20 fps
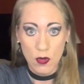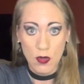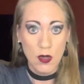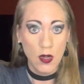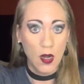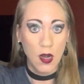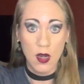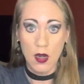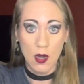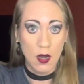
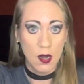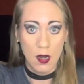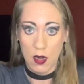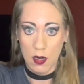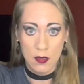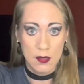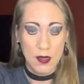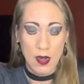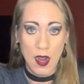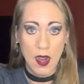Uh-uh,
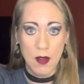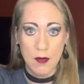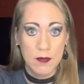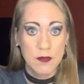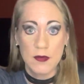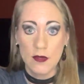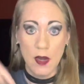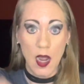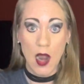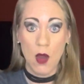not
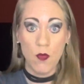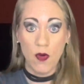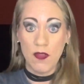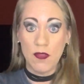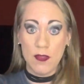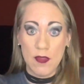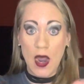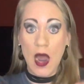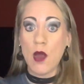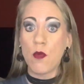not with
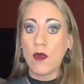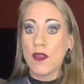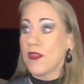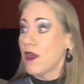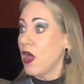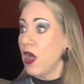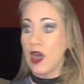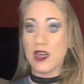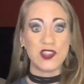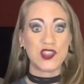not with
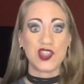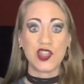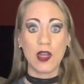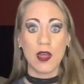us.